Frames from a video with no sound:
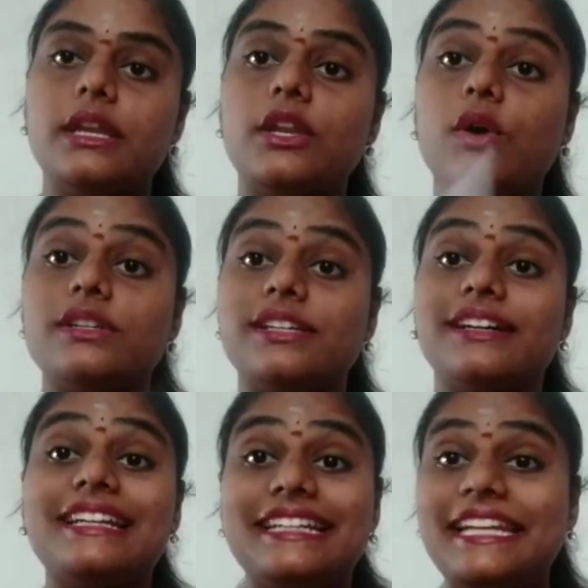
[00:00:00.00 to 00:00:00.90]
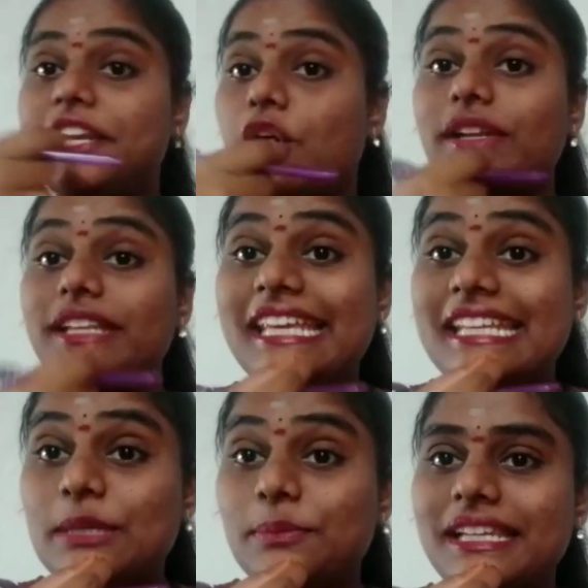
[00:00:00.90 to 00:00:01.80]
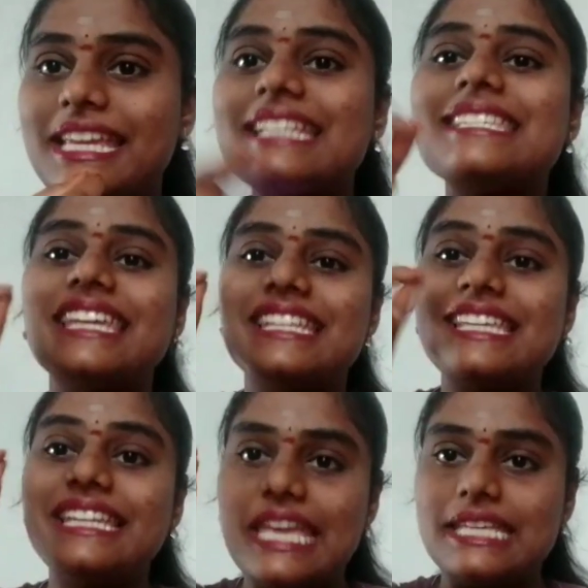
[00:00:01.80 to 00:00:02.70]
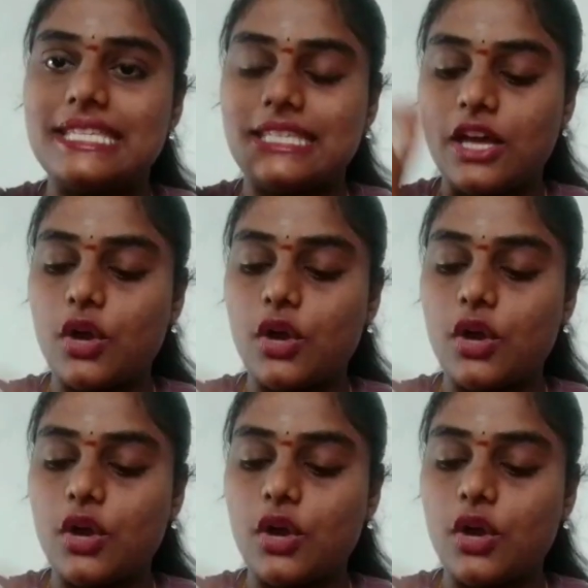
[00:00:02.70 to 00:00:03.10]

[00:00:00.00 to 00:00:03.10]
Not eatable dates, it's a days.